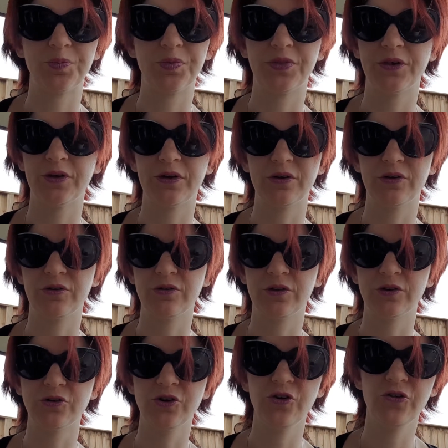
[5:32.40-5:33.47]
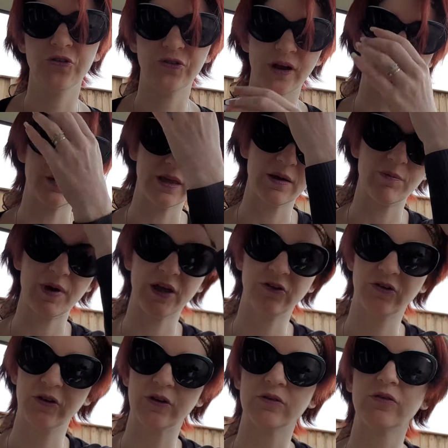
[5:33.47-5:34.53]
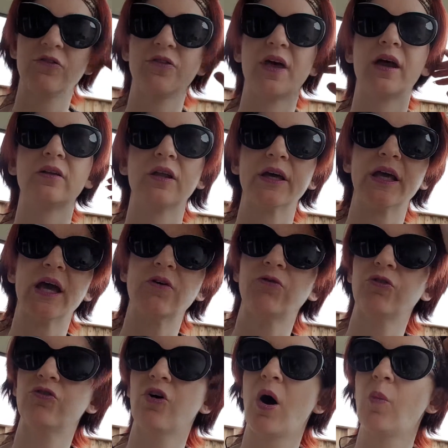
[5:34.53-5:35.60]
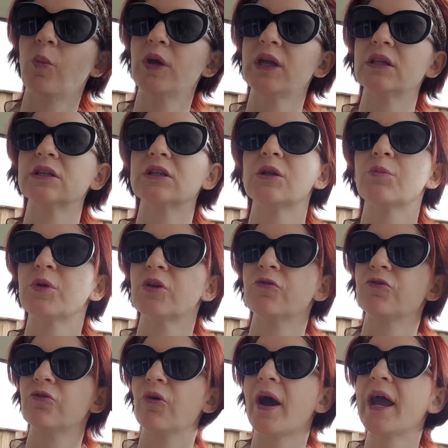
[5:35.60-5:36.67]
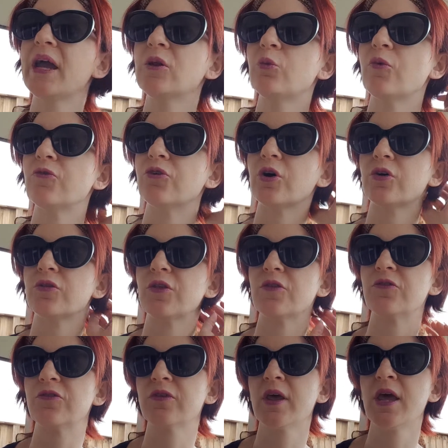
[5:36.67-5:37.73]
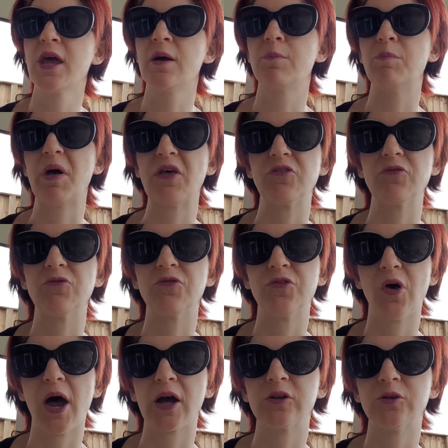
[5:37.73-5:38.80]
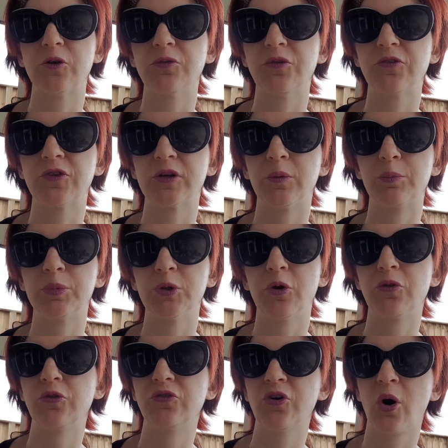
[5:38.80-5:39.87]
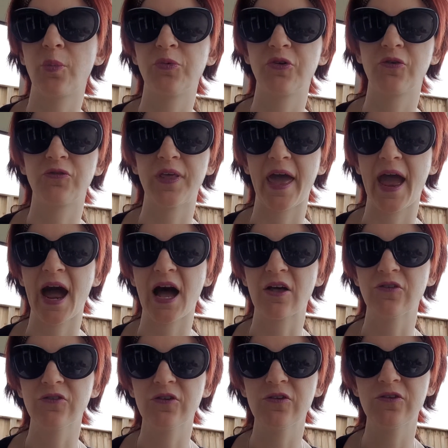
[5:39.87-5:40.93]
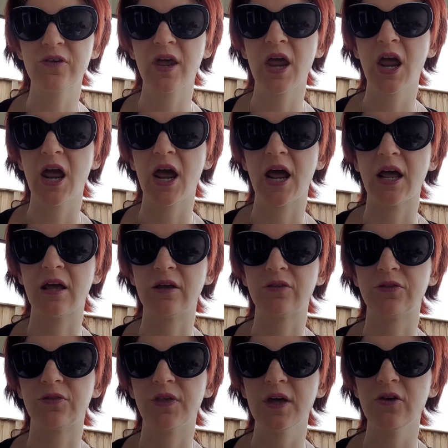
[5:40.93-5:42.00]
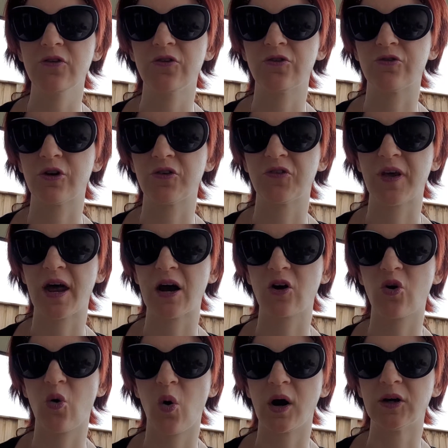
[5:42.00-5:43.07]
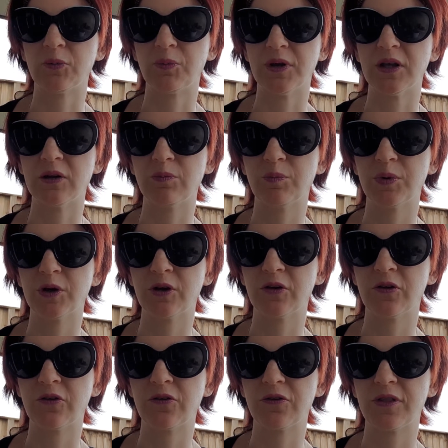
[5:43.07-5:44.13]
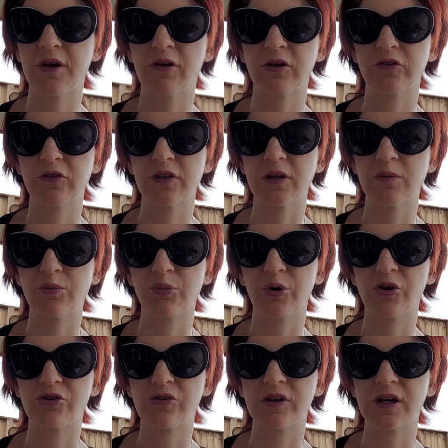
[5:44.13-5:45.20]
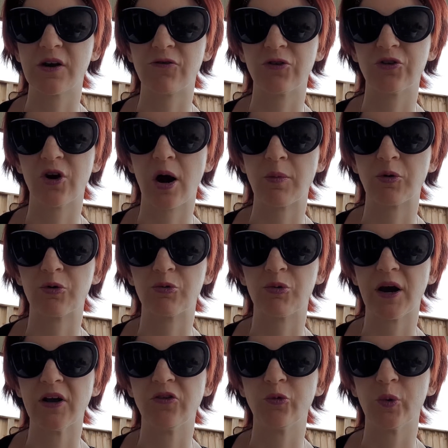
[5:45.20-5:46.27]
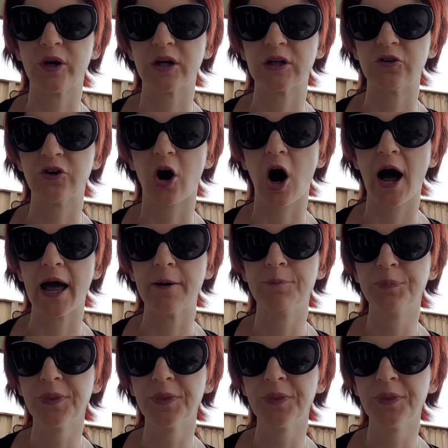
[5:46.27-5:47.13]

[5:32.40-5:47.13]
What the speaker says: the news down there makes it sound like every time we get a little bit of rain, we've got this massive cyclone that's going to blow the tops off the houses, and they stress out quite a bit because they're under the impression that every time it rains we're going to die,